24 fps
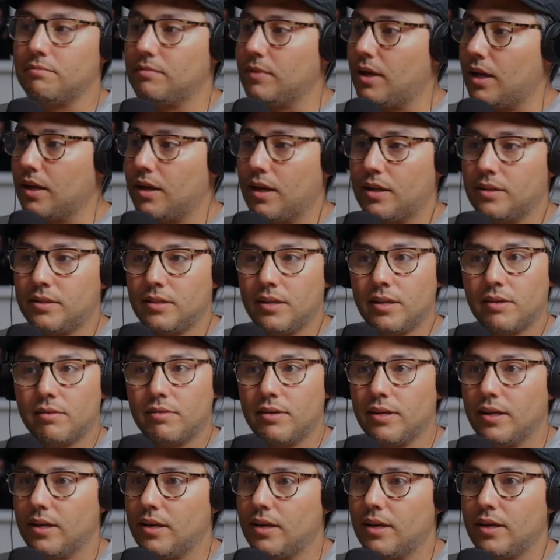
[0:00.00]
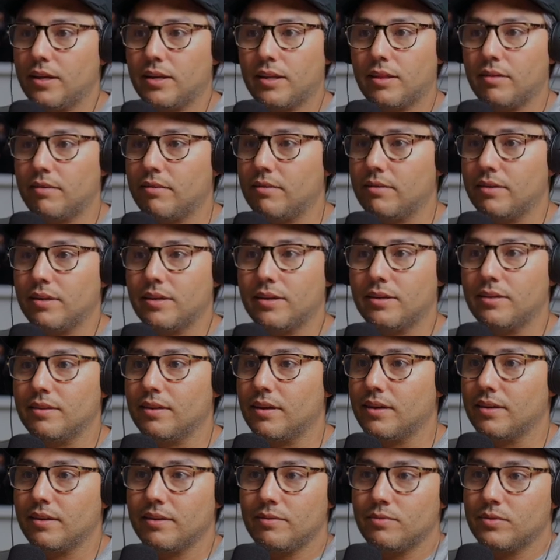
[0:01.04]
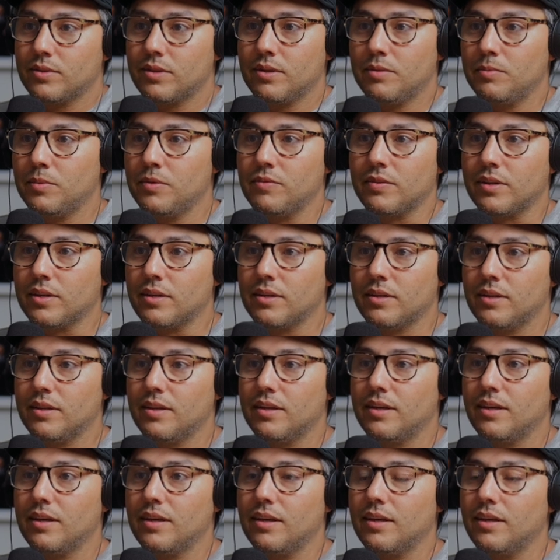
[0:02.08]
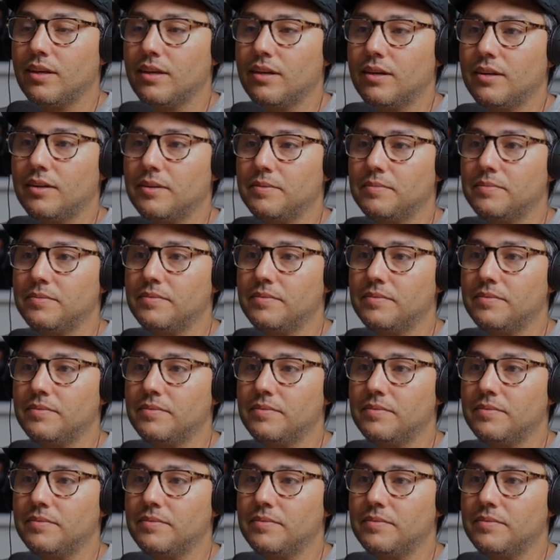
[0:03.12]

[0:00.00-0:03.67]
I got teary eyed through it. Like it was a good movie. Okay. Um, okay.